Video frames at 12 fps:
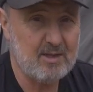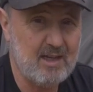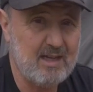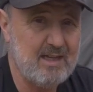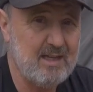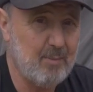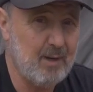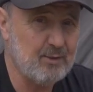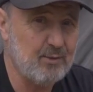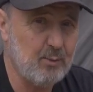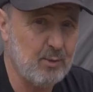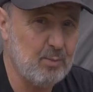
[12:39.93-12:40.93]
taking a
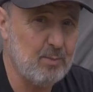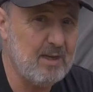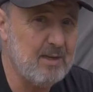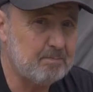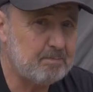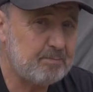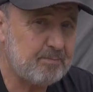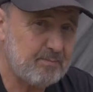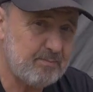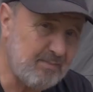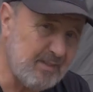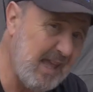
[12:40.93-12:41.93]
battery with me
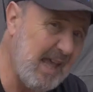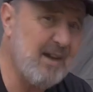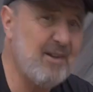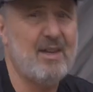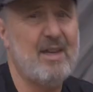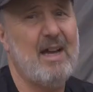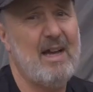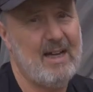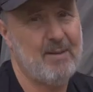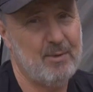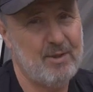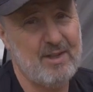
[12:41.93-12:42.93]
out of the
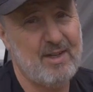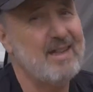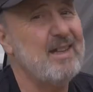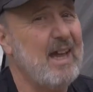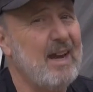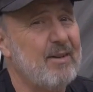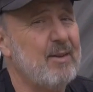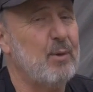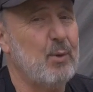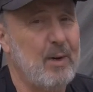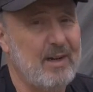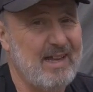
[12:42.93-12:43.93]
car because I can carry it
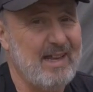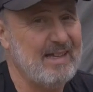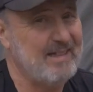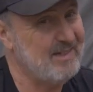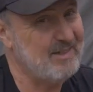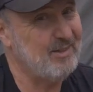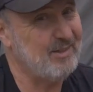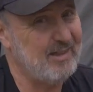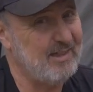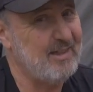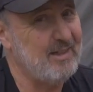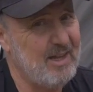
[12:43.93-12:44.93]
with one hand. It's not
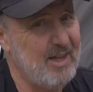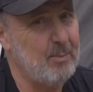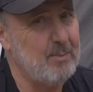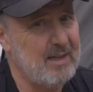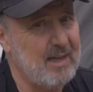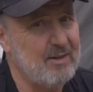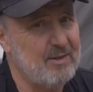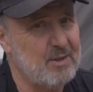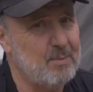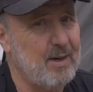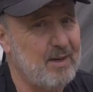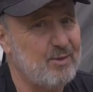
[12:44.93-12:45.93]
like, can you help me carry
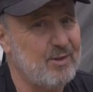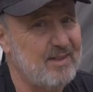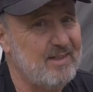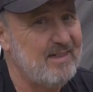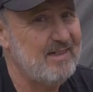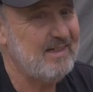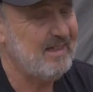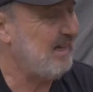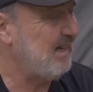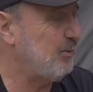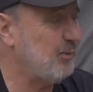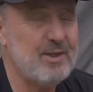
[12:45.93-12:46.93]
this battery?
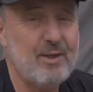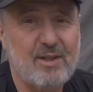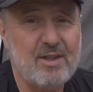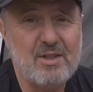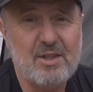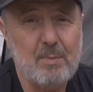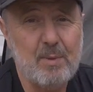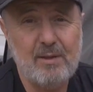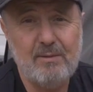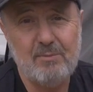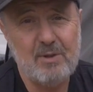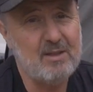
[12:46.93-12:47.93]
And also it doesn't
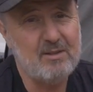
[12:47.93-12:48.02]
spill. You